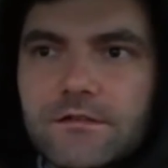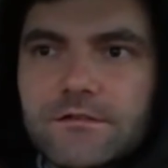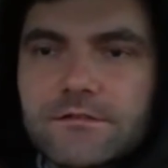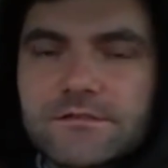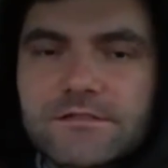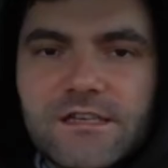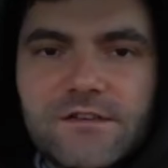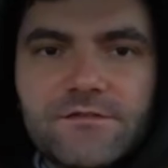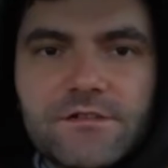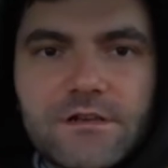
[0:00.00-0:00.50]

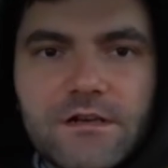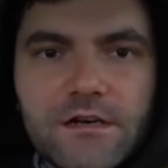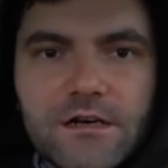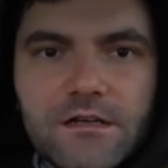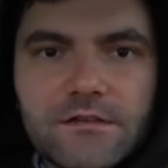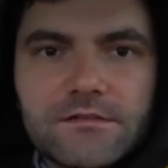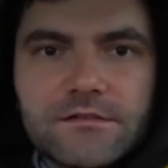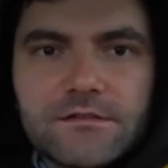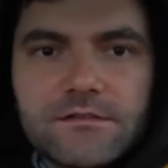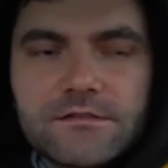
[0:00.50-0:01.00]

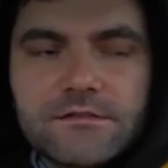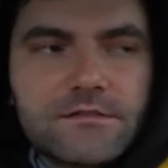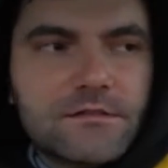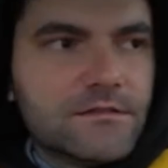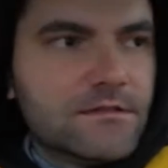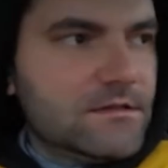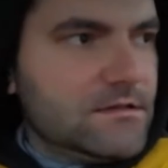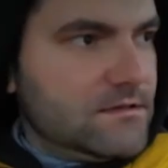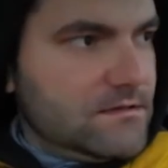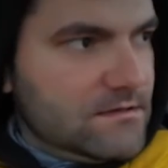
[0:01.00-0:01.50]
700
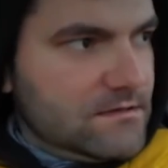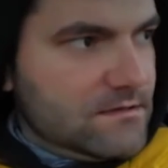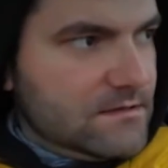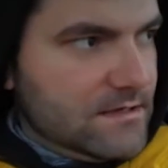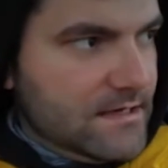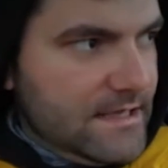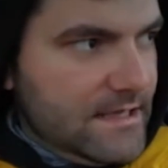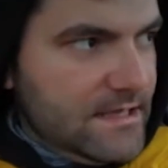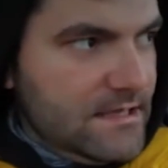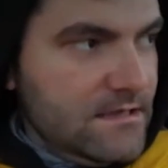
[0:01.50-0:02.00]

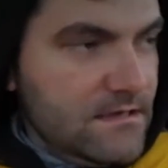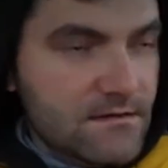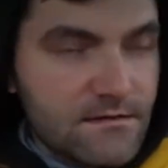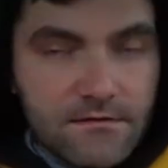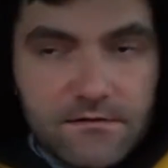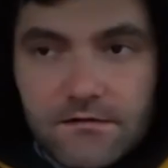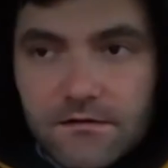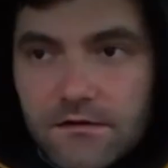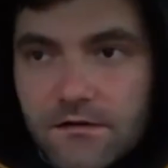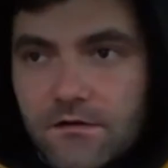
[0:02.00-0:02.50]
lei,
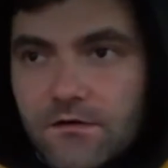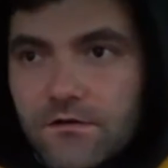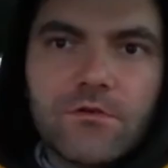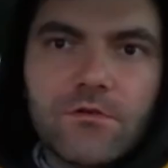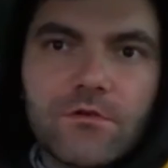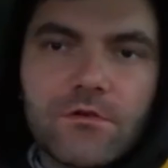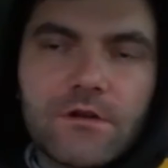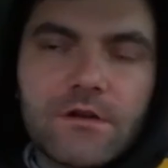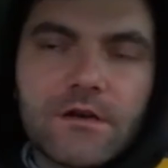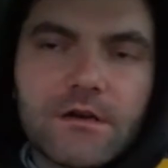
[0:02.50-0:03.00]

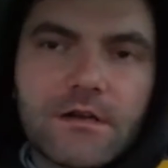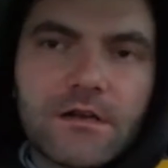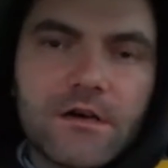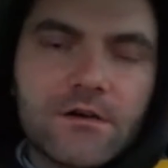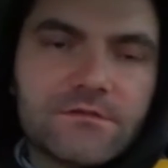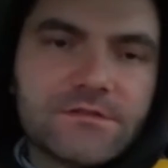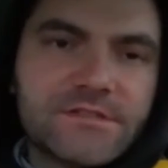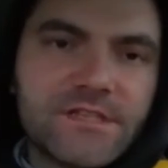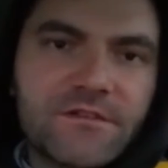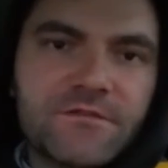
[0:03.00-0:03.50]
or
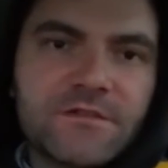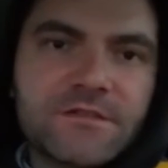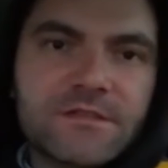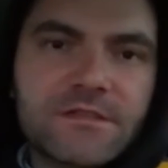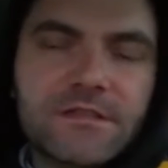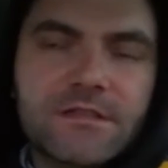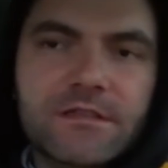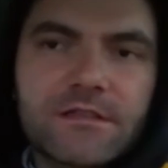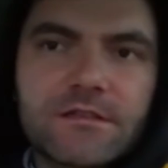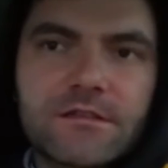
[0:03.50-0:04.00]
around
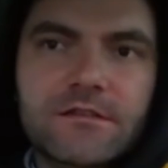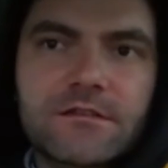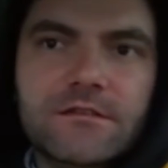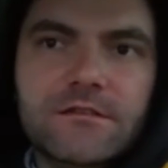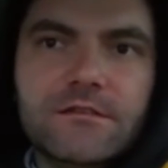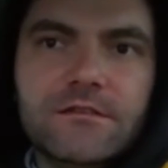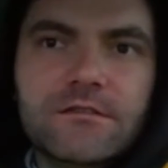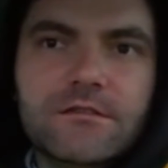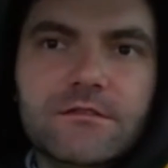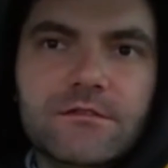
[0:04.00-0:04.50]
70
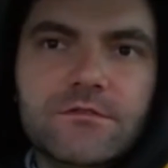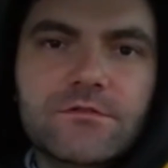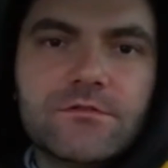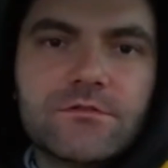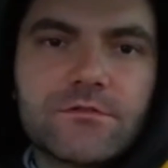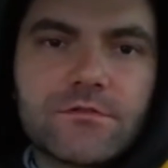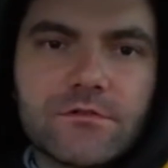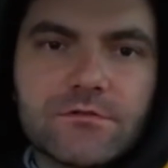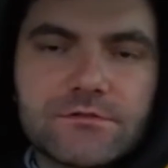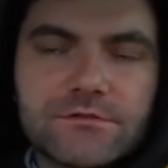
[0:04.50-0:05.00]

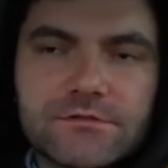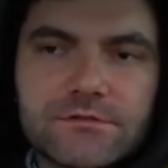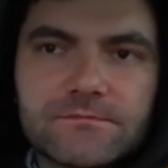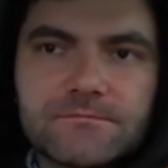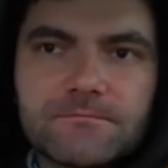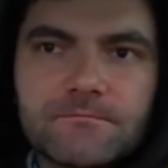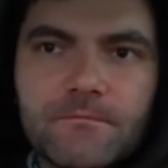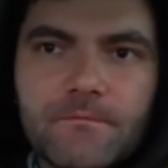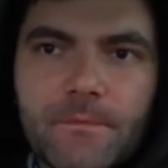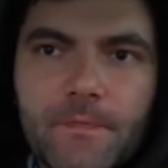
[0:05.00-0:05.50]
euros.
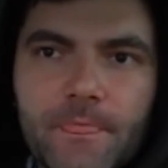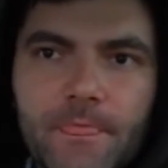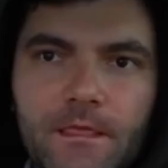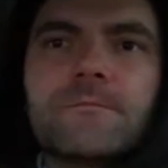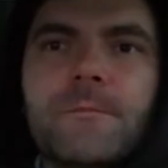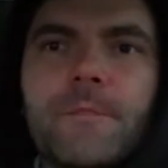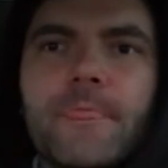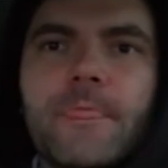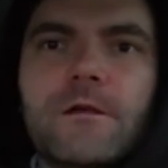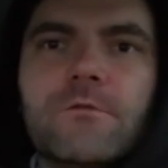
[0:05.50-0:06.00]

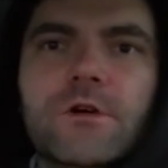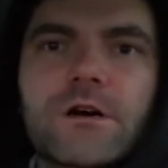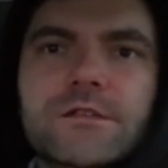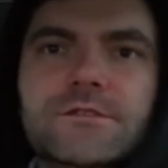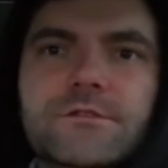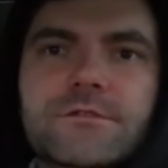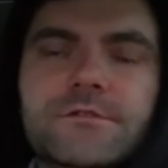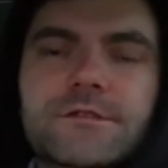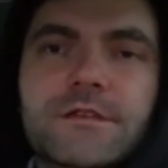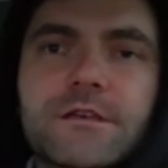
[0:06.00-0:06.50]
what
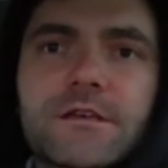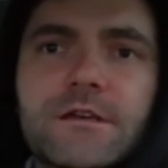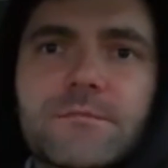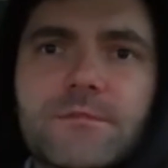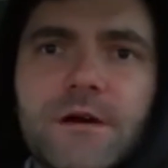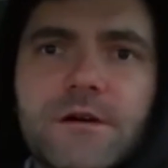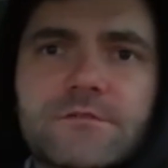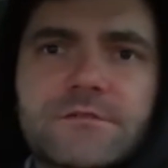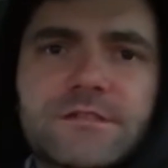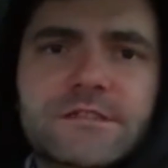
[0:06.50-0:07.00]
do you think
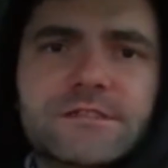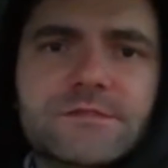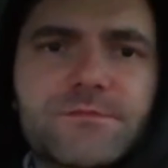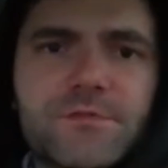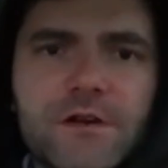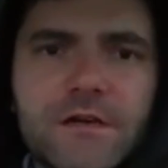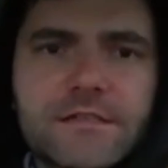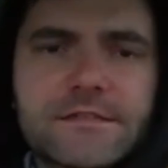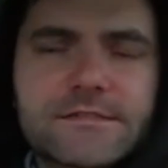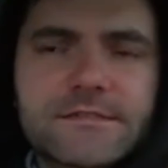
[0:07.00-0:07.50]
about these
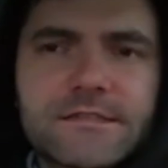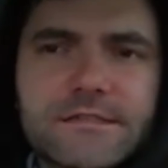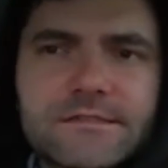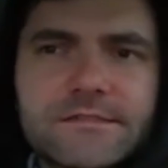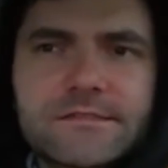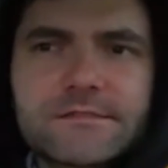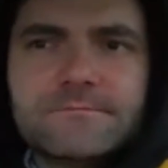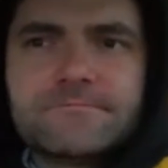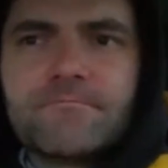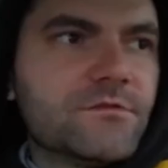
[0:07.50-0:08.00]

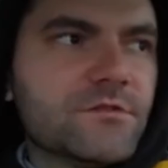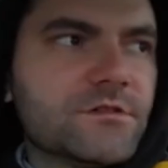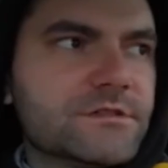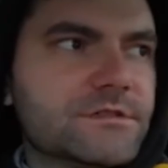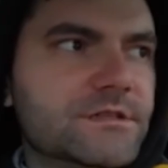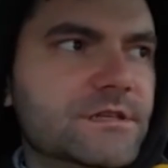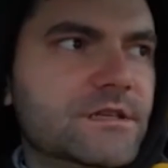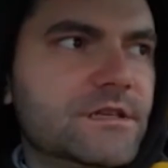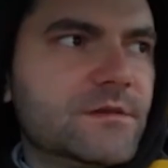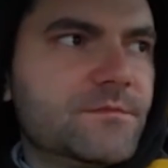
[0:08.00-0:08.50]
prices? Of course,
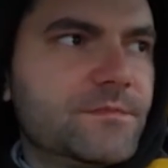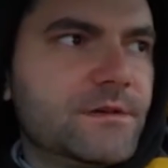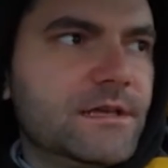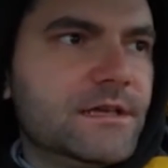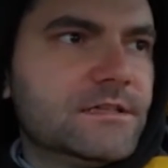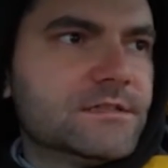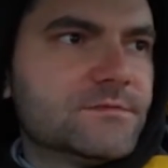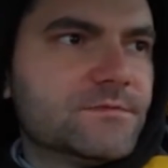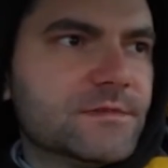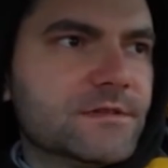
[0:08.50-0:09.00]
the
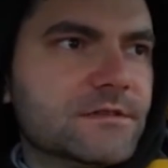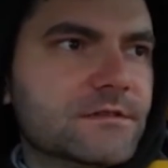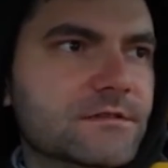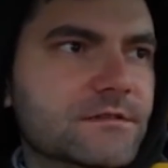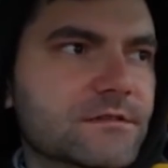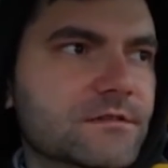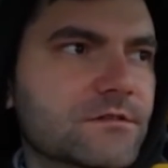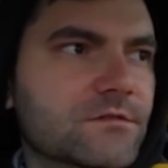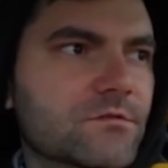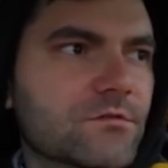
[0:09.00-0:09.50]

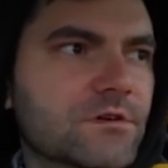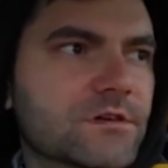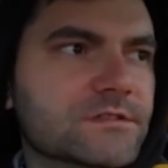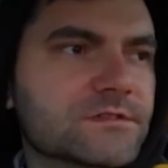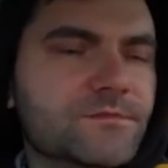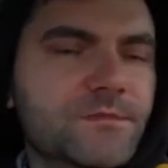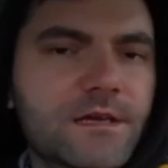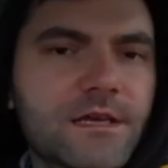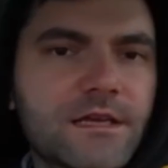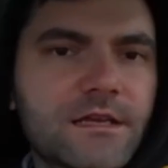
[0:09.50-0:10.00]
replacement was
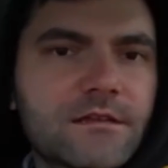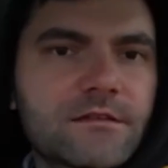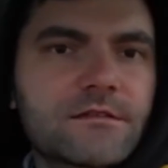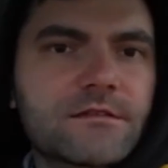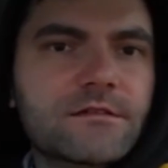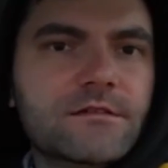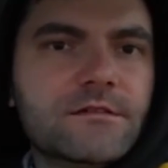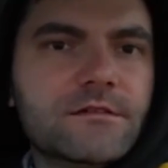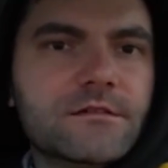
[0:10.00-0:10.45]
made